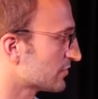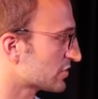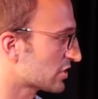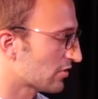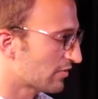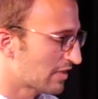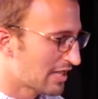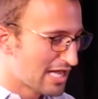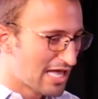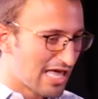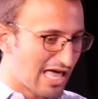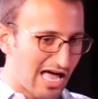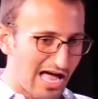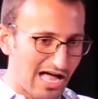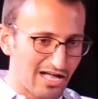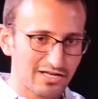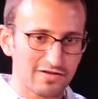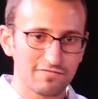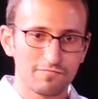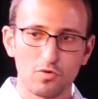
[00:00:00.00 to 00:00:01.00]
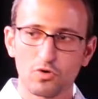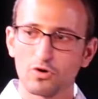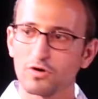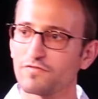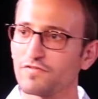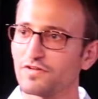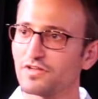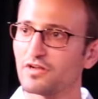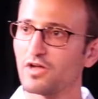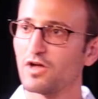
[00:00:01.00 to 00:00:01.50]
So I'll give more
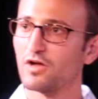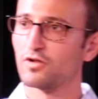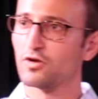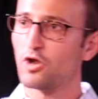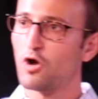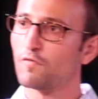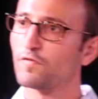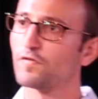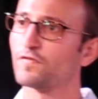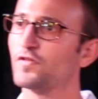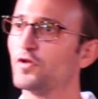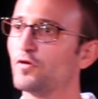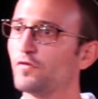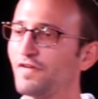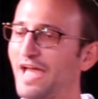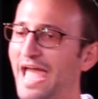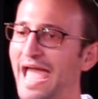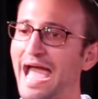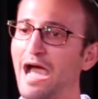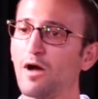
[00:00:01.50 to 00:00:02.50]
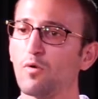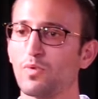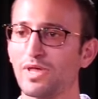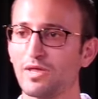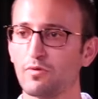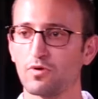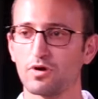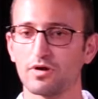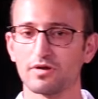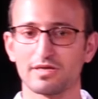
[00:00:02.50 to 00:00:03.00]
of an overview of how
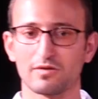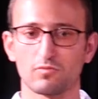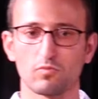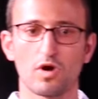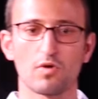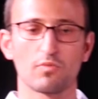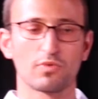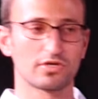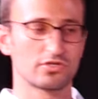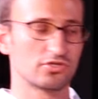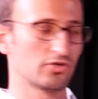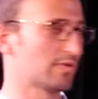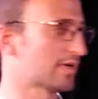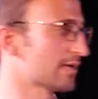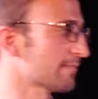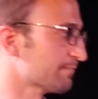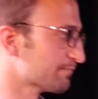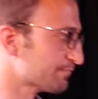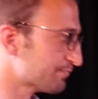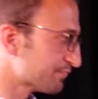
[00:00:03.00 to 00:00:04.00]
we work and what we're doing.